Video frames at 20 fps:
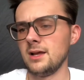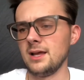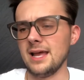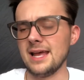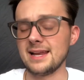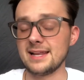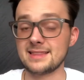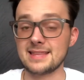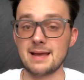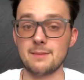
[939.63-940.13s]

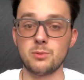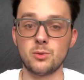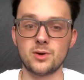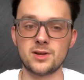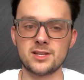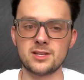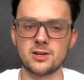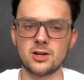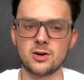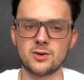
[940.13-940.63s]
And at that
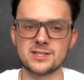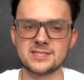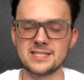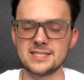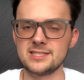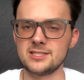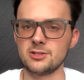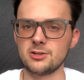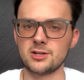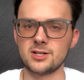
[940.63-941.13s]
point, you know, it's
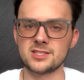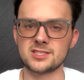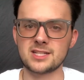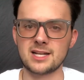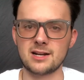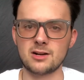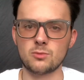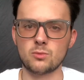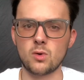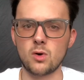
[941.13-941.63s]
easier to just
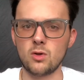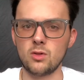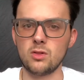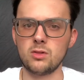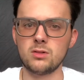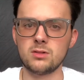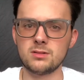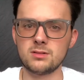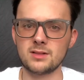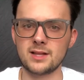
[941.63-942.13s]
kind of roll
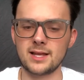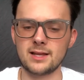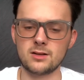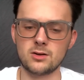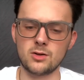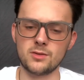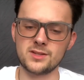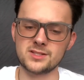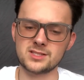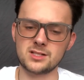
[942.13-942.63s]
like
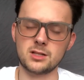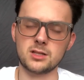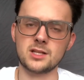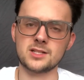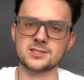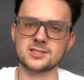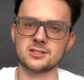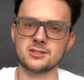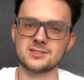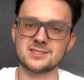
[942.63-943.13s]
all this
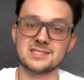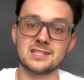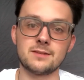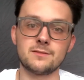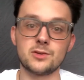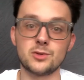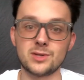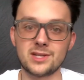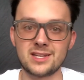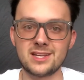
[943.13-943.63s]
cluster instead of
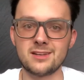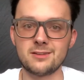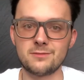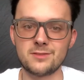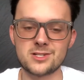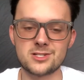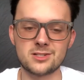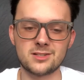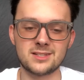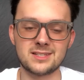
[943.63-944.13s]
doing it
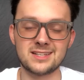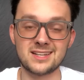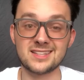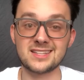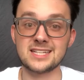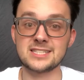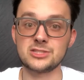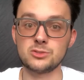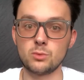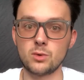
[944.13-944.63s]
individually,
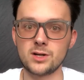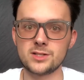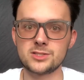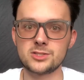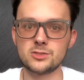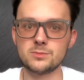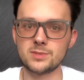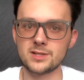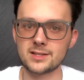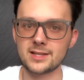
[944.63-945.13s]
unless you want
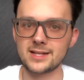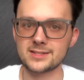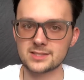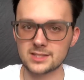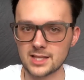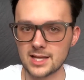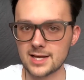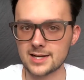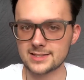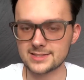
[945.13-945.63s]
to, but that's a
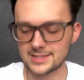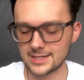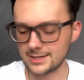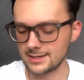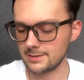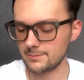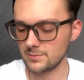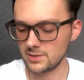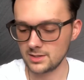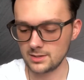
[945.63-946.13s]
lot of
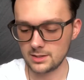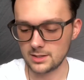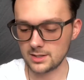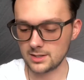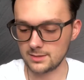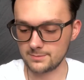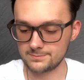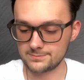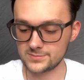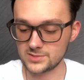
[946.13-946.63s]
time.
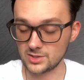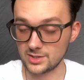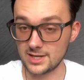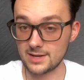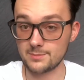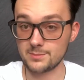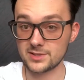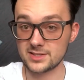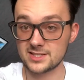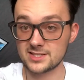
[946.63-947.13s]
So yeah,
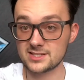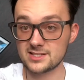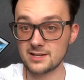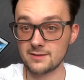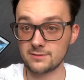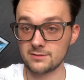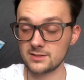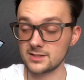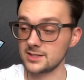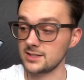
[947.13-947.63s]
but this
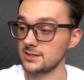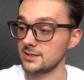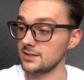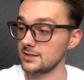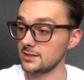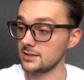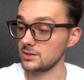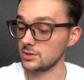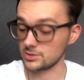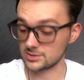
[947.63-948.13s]
definitely
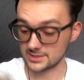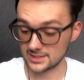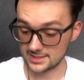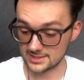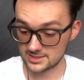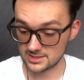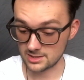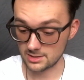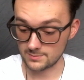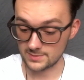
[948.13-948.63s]
looks like
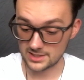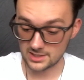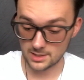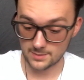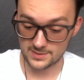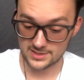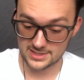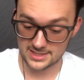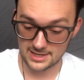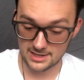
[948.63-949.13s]
it's going to be
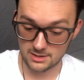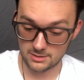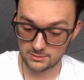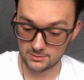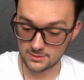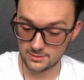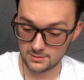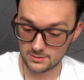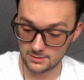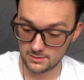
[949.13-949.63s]
coming down.
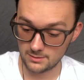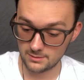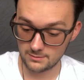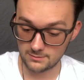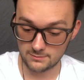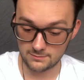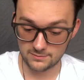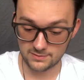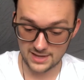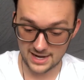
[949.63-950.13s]

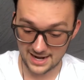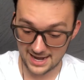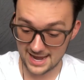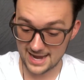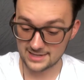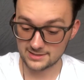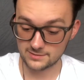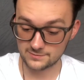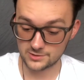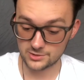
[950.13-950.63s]
That
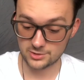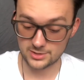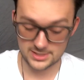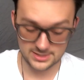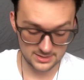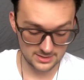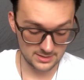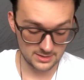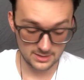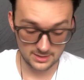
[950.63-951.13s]
Act of
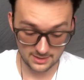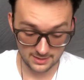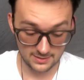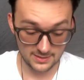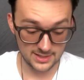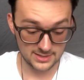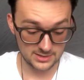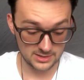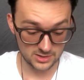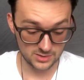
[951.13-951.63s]
Treason,
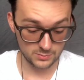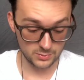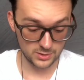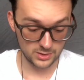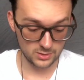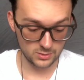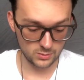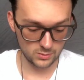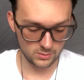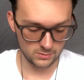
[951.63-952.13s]
that sounds
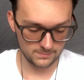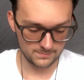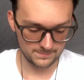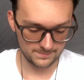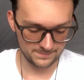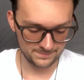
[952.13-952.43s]
pretty cool.